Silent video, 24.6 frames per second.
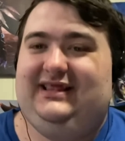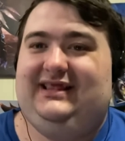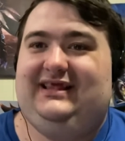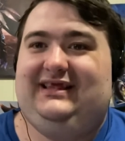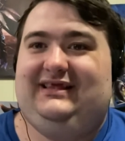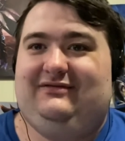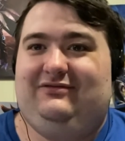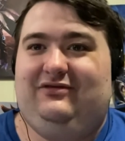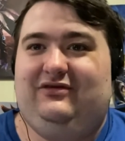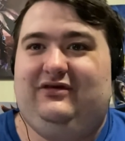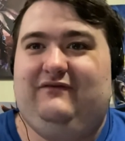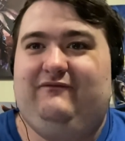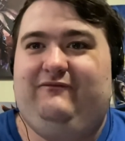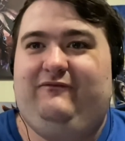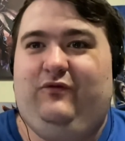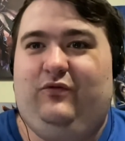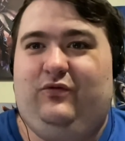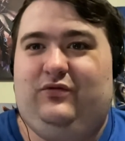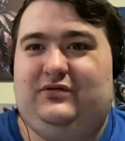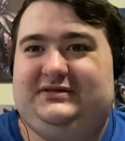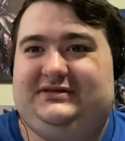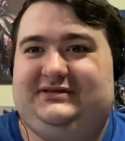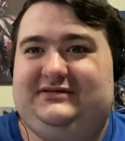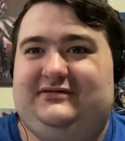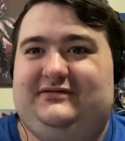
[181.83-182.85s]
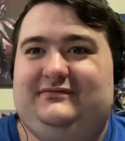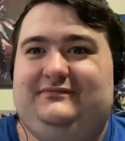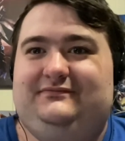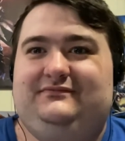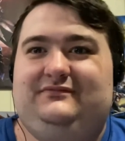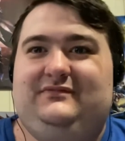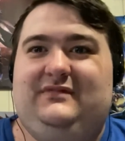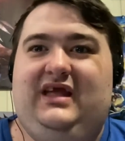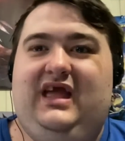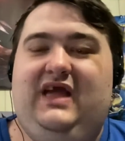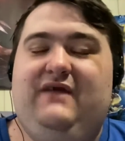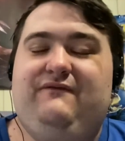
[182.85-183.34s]
Looking forward to it.
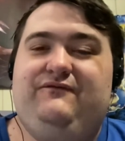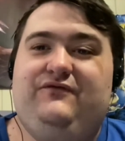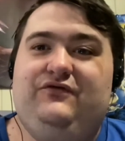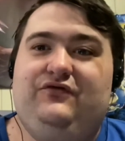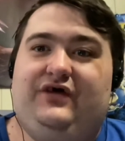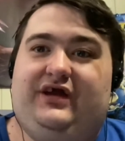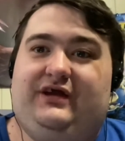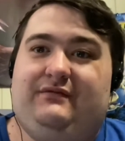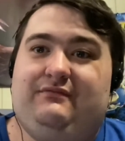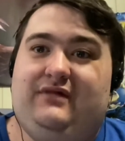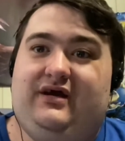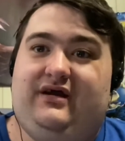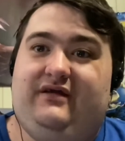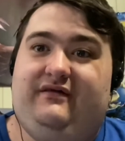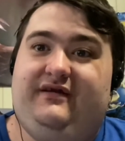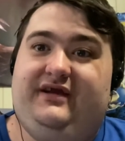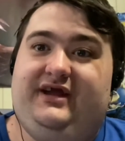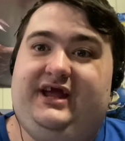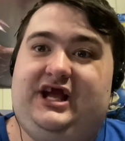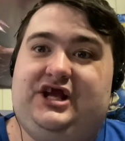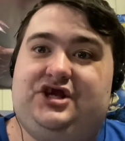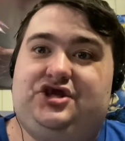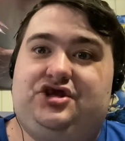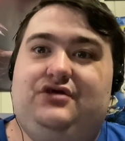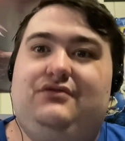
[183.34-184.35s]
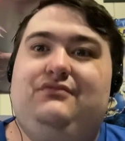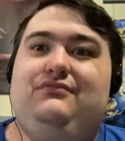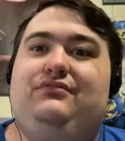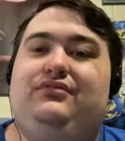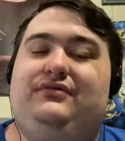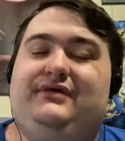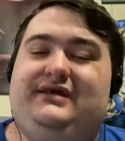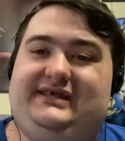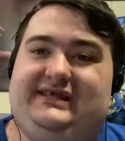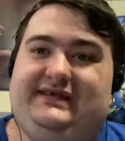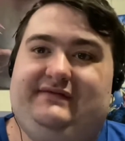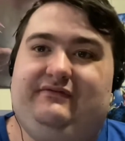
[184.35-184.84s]
If you like my reaction,
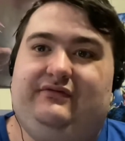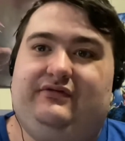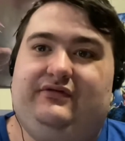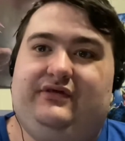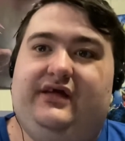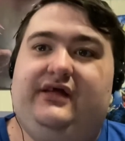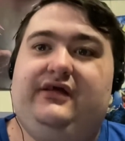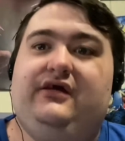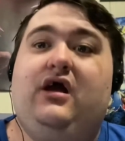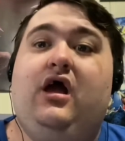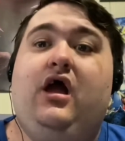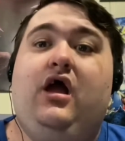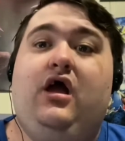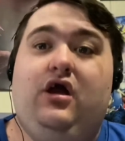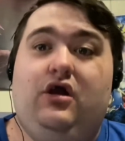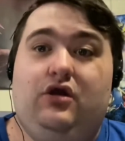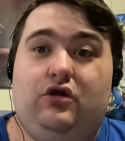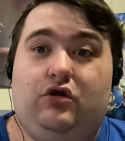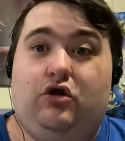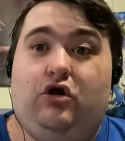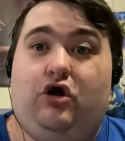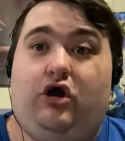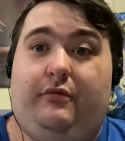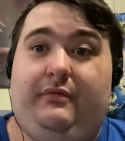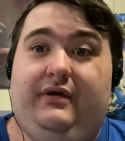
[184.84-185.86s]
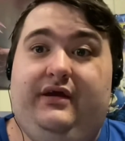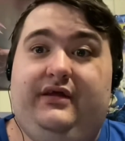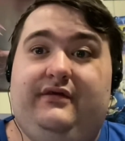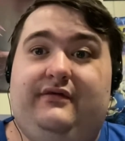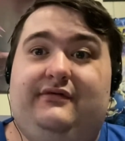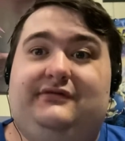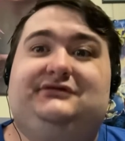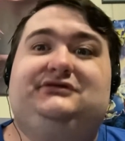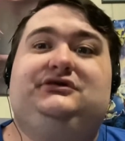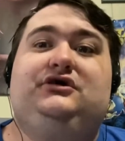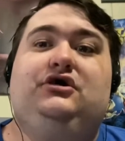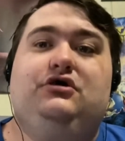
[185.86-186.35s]
please leave a like, comment, and
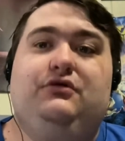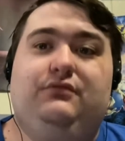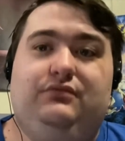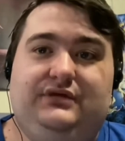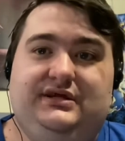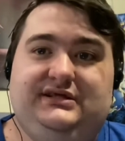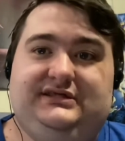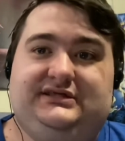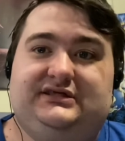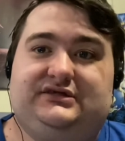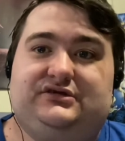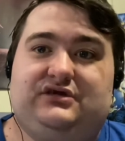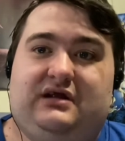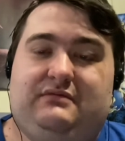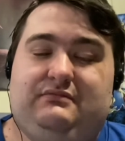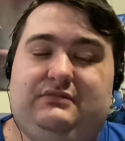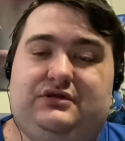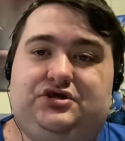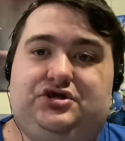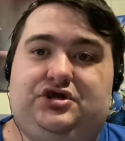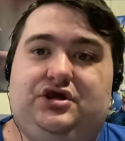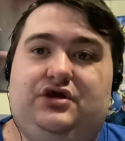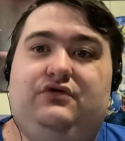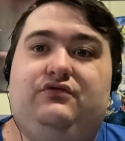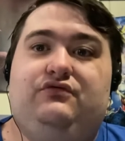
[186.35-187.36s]
also please subscribe to my channel.